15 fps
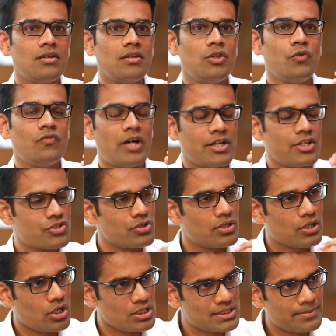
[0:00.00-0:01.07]
you've understood a
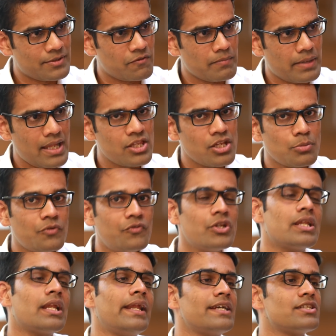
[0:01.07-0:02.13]
concept of math, you're moving to
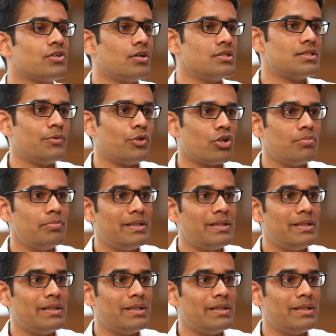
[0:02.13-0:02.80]
the next concept. You're not